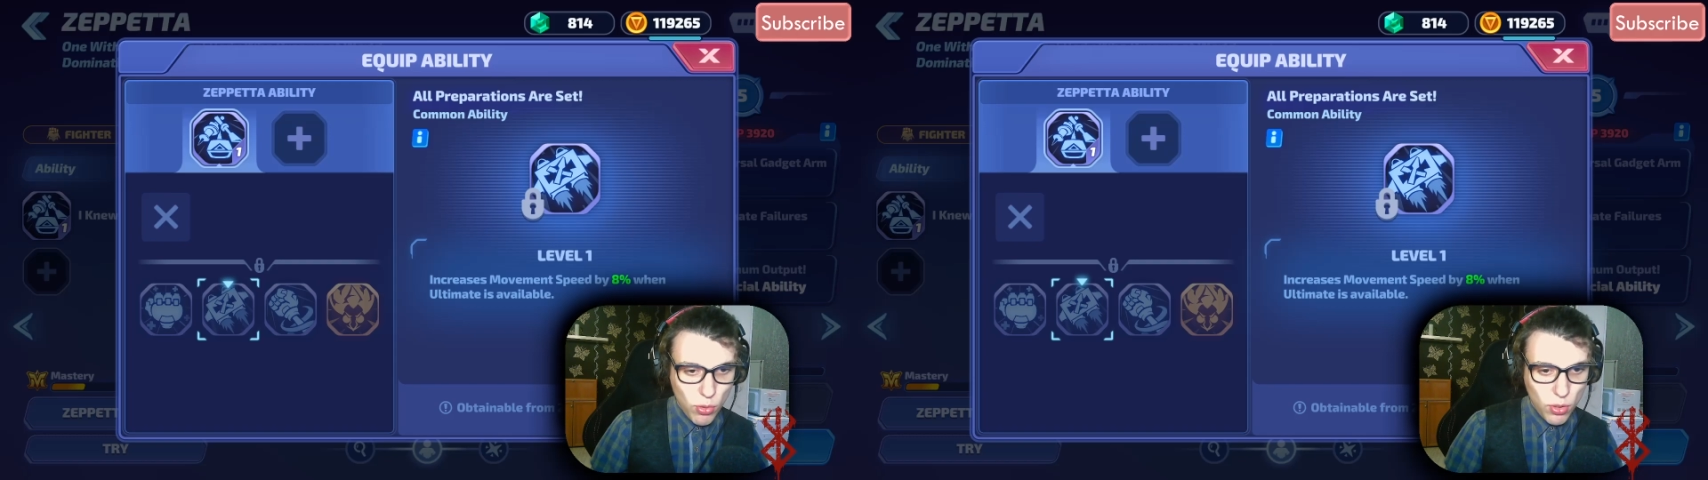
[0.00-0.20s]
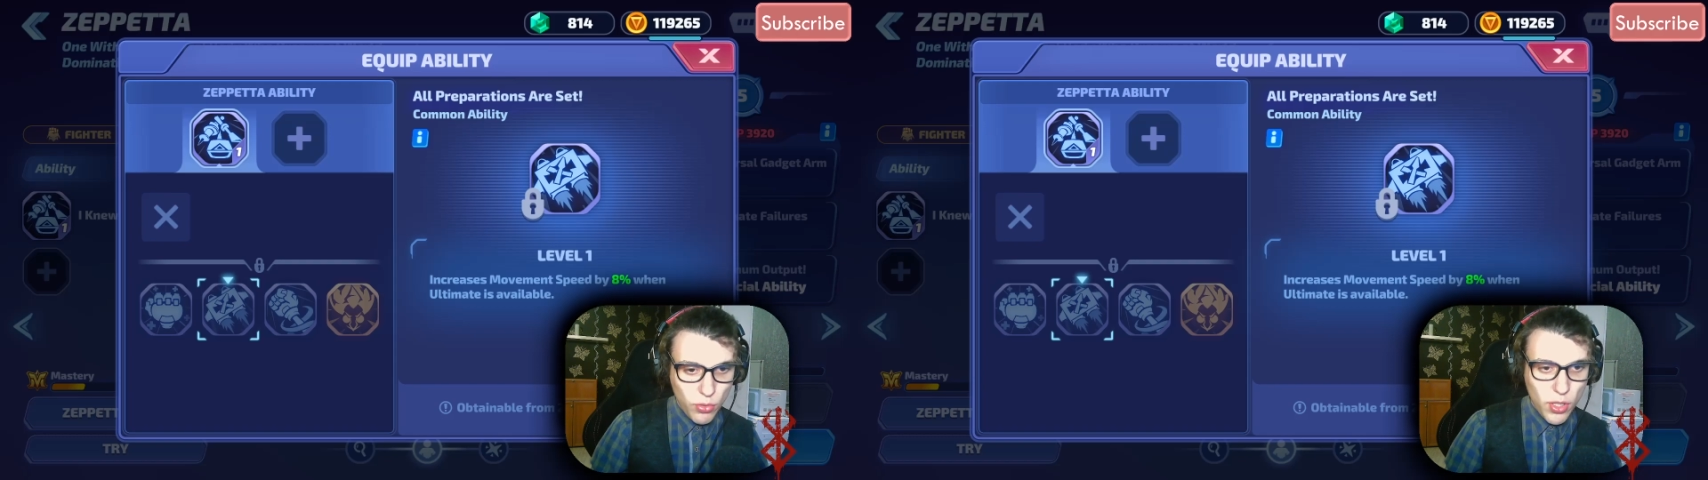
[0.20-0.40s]

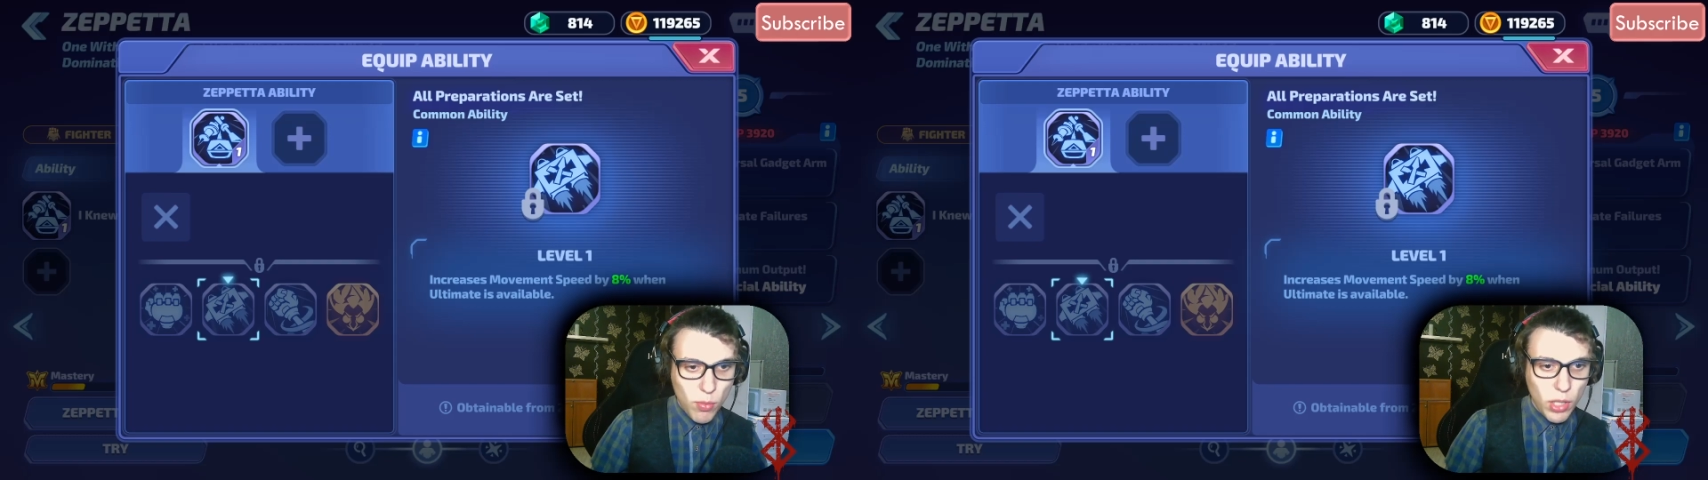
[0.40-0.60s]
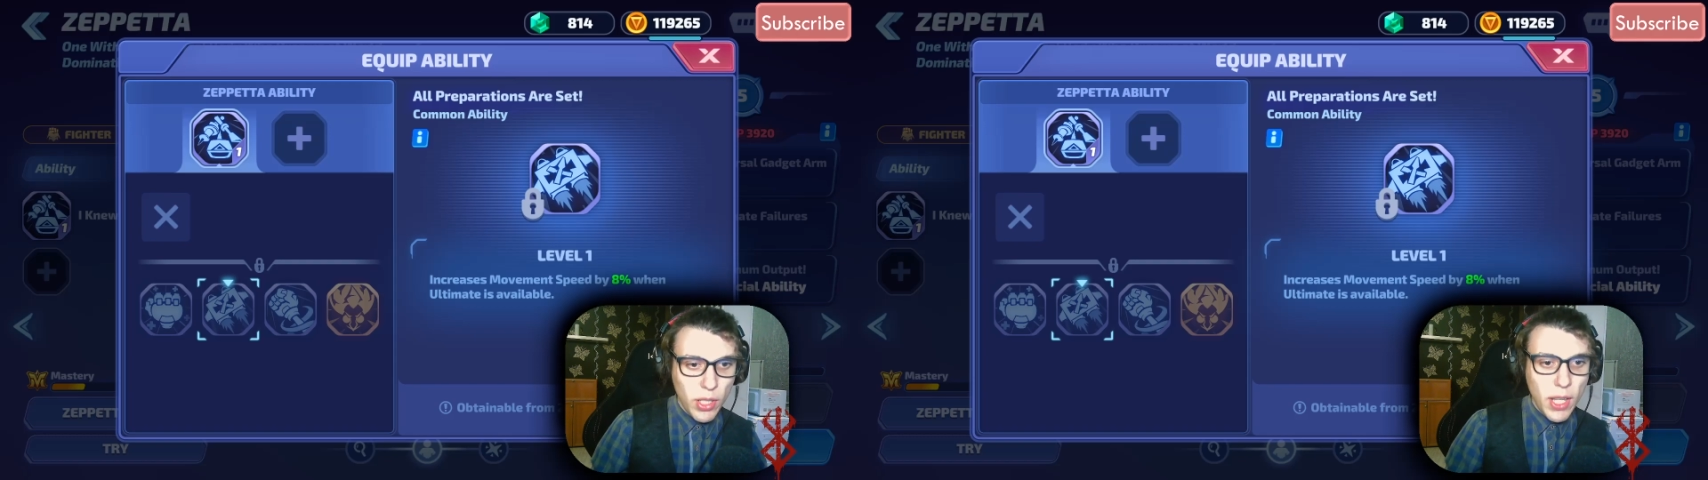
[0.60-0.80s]
So this
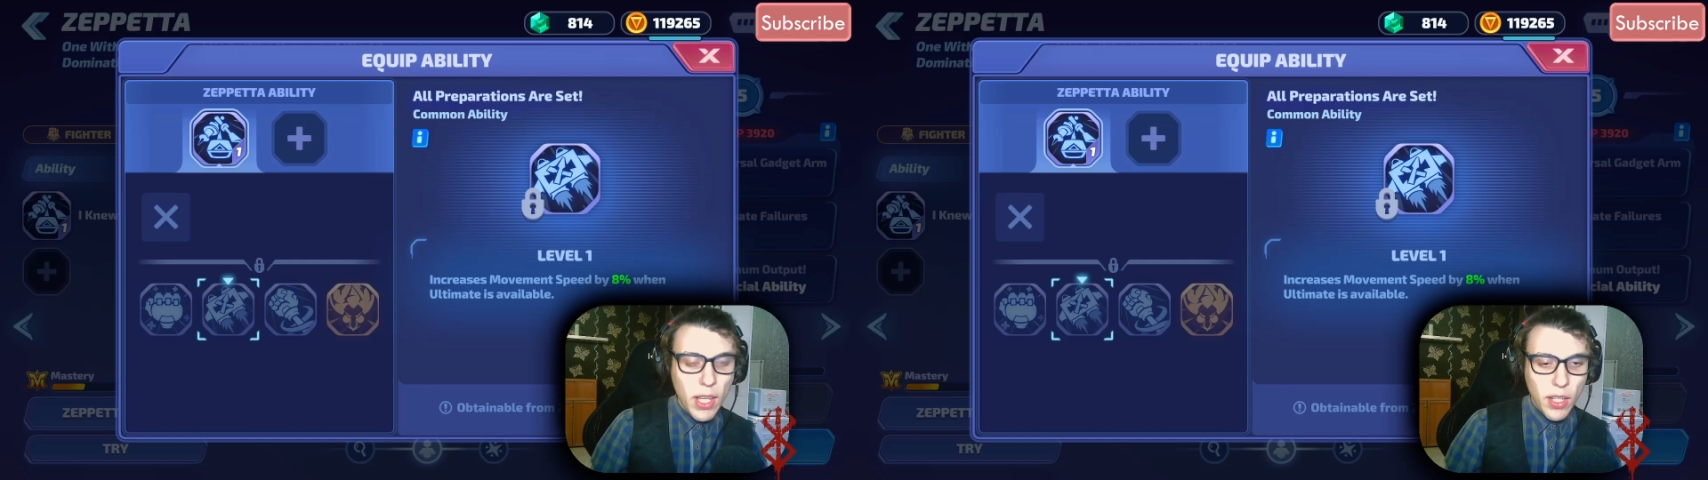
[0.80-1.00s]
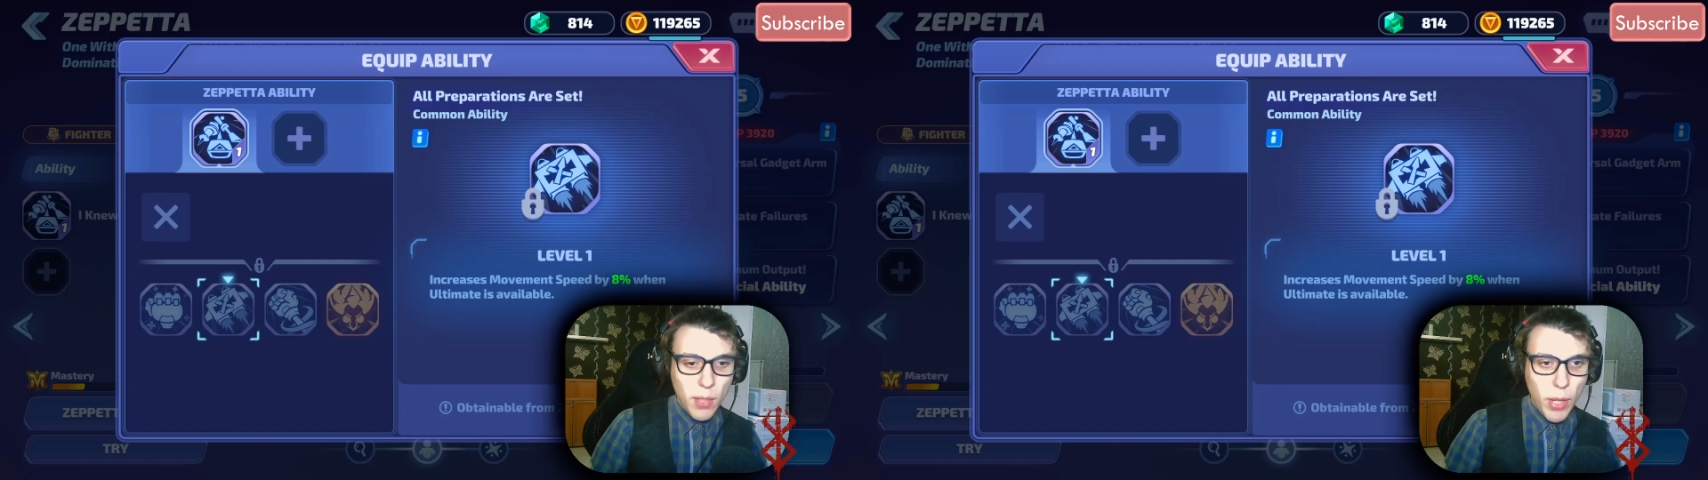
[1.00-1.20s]
one
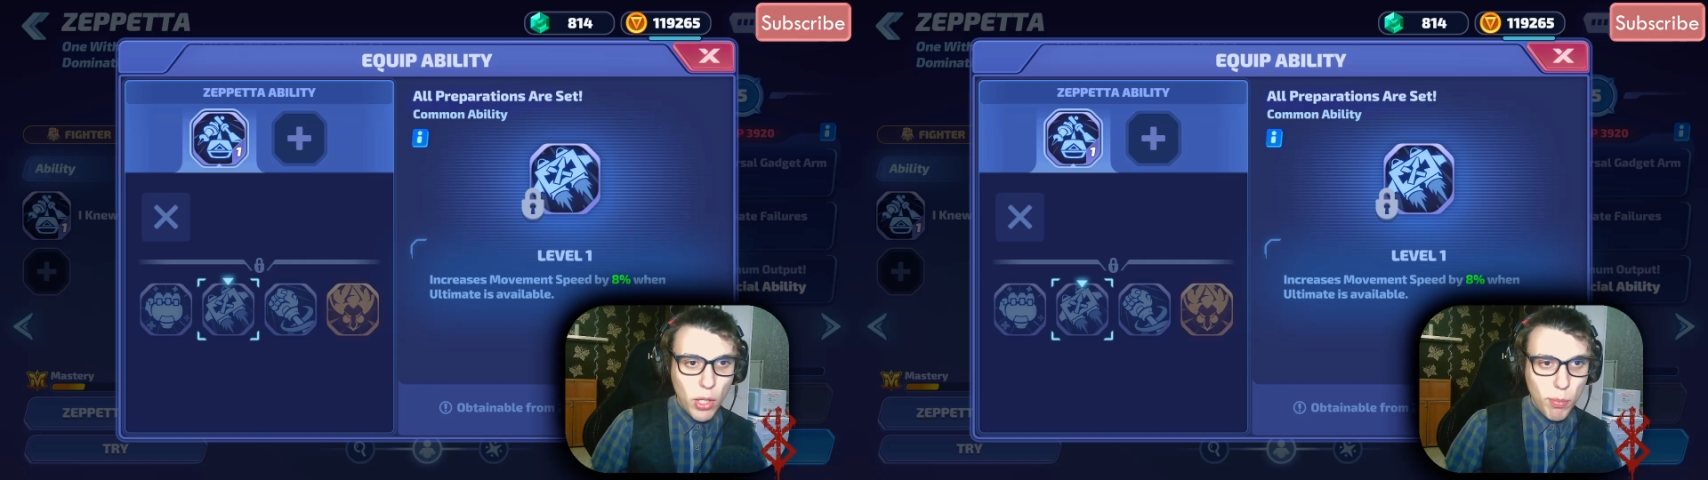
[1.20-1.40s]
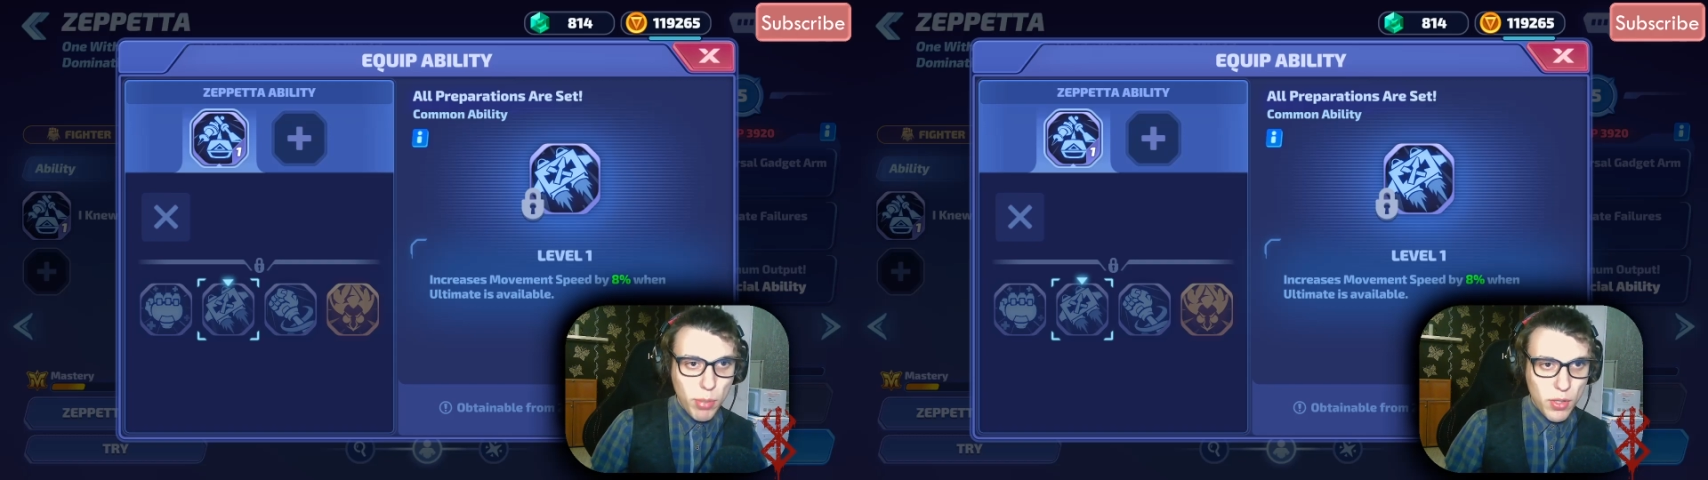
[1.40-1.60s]
can make
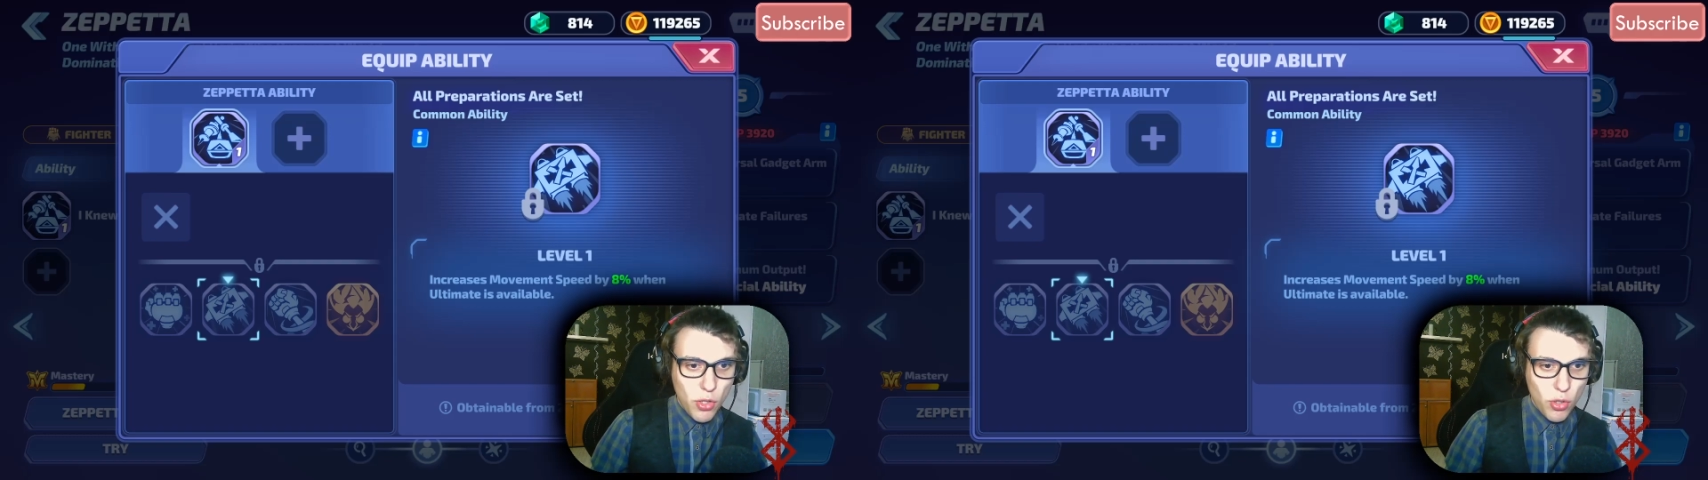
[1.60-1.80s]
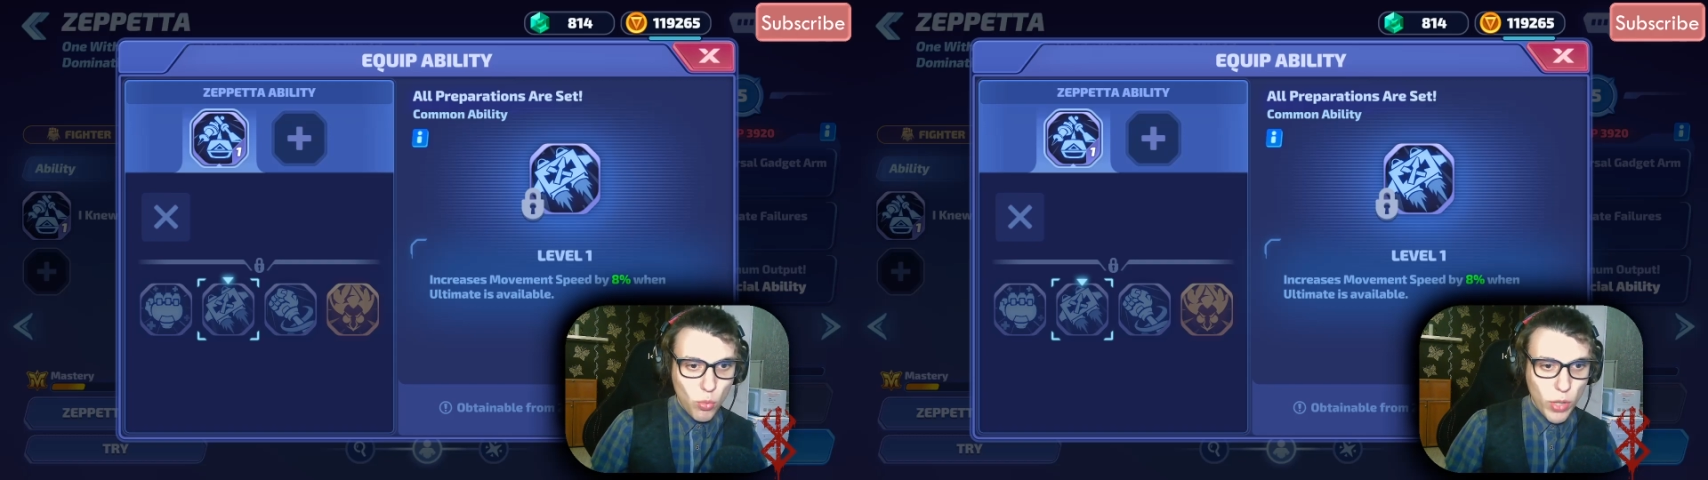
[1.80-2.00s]
you
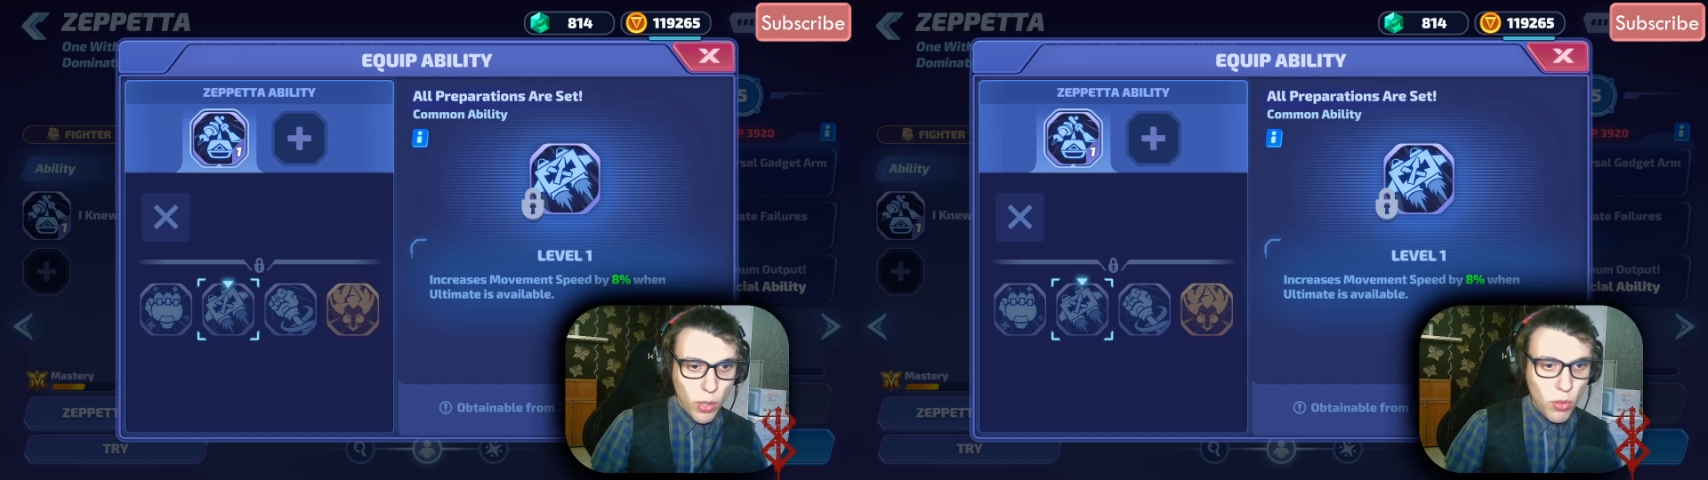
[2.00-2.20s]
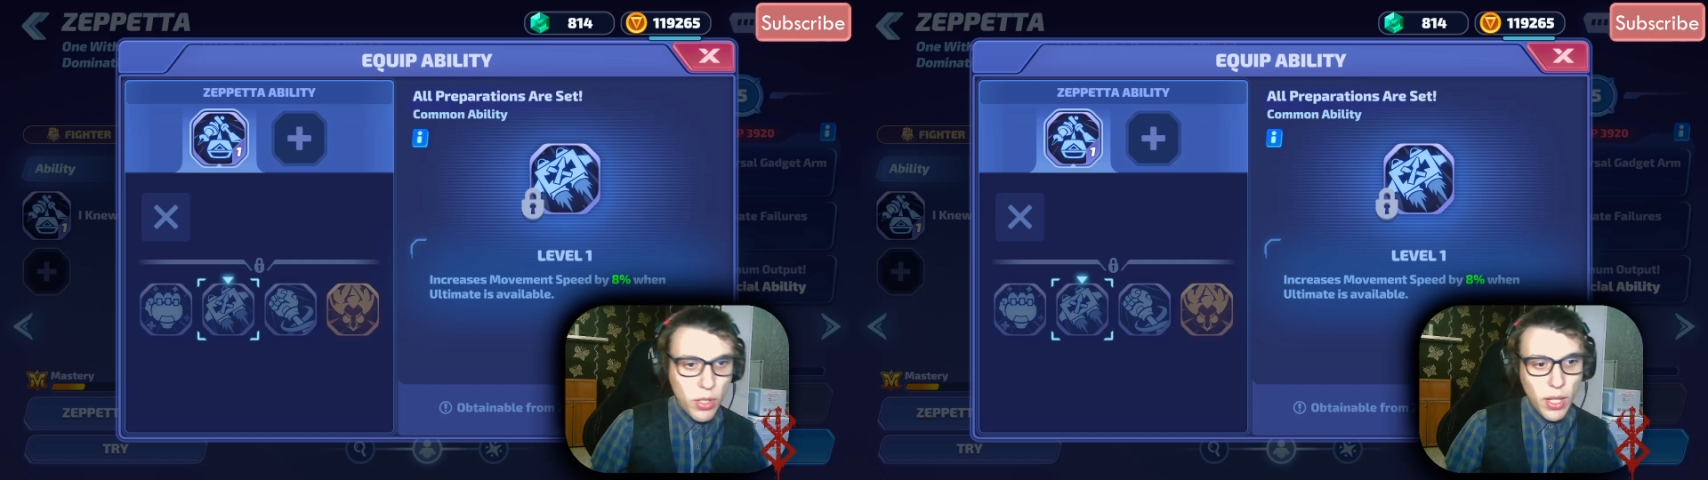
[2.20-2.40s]
position
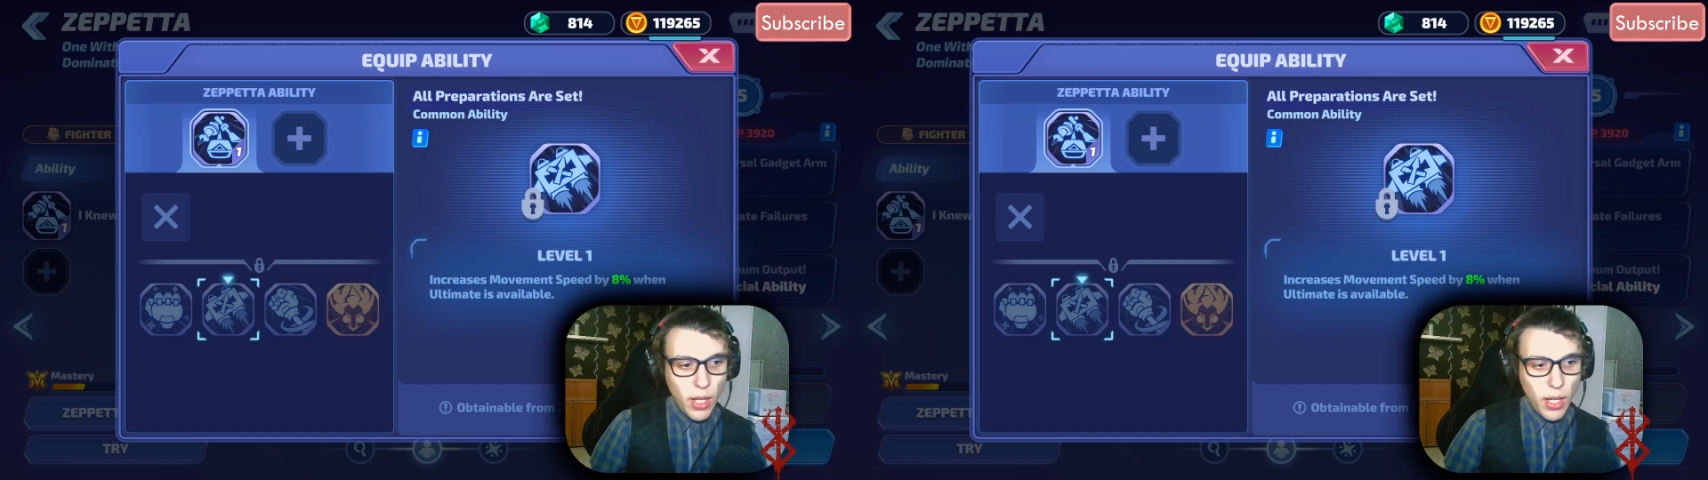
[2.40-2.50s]
well,